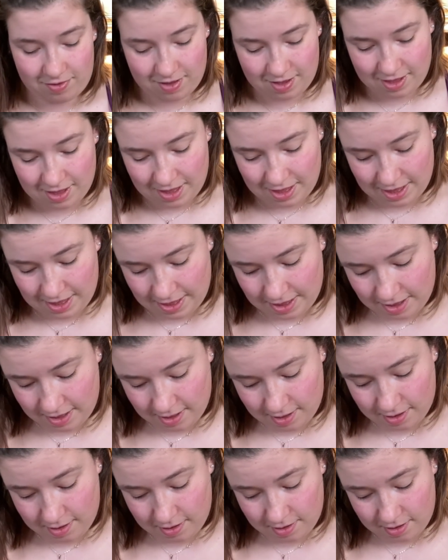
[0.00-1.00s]

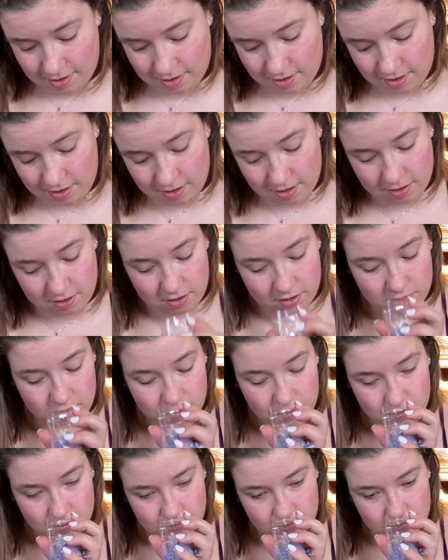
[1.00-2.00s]

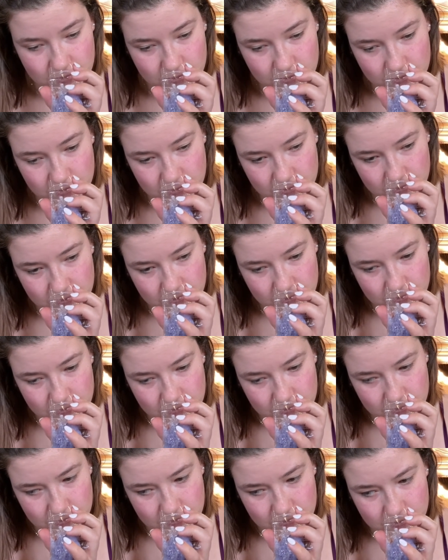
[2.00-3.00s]

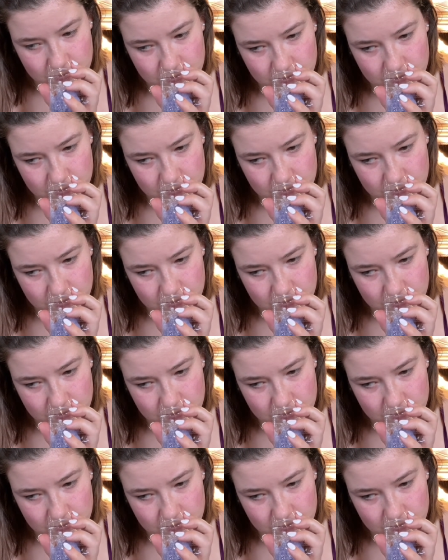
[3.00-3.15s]
[no speech]